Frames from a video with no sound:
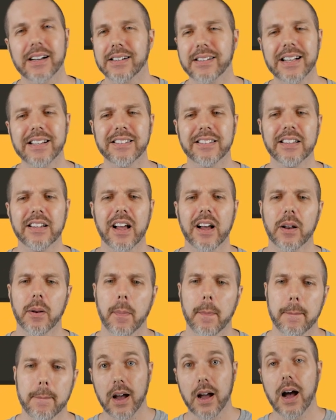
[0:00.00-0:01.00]
Nicely done.
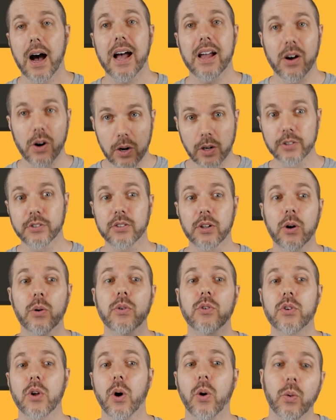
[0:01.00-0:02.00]
I also
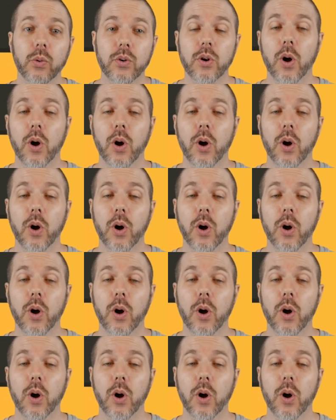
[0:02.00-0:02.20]
don't